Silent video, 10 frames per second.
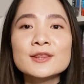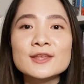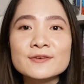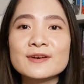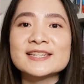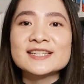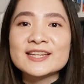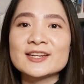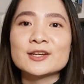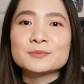the events
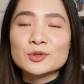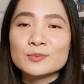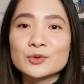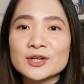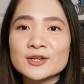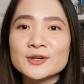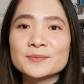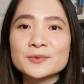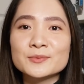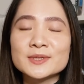leading up to the breakup
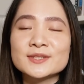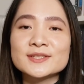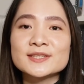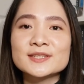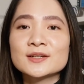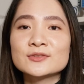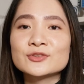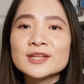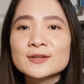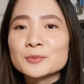was
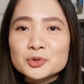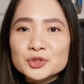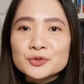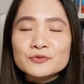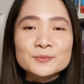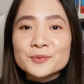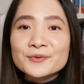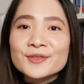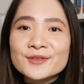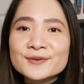really emotional for
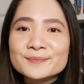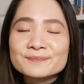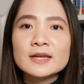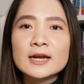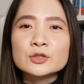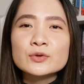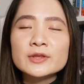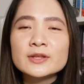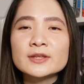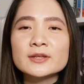both of them. I do
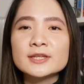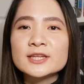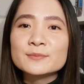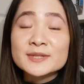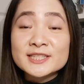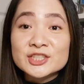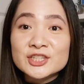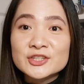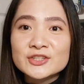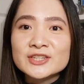think like a key message
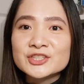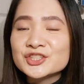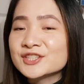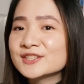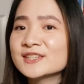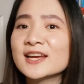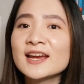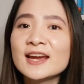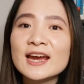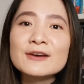here is just
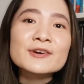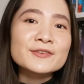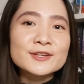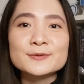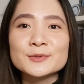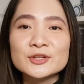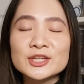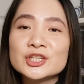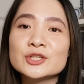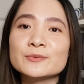have healthy
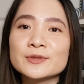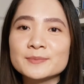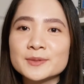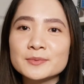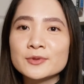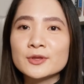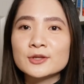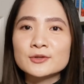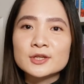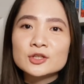communication with the people that
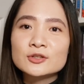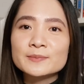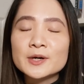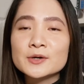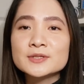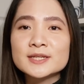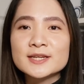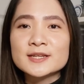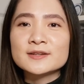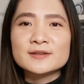you care about,
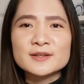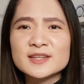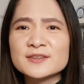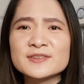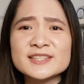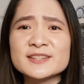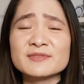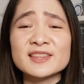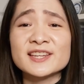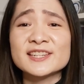and if it's
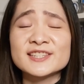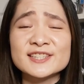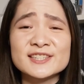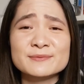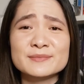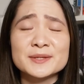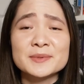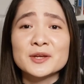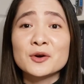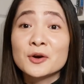something that it's maybe
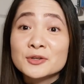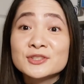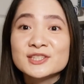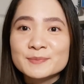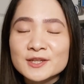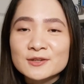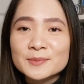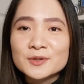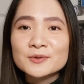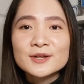hard to speak
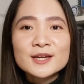about,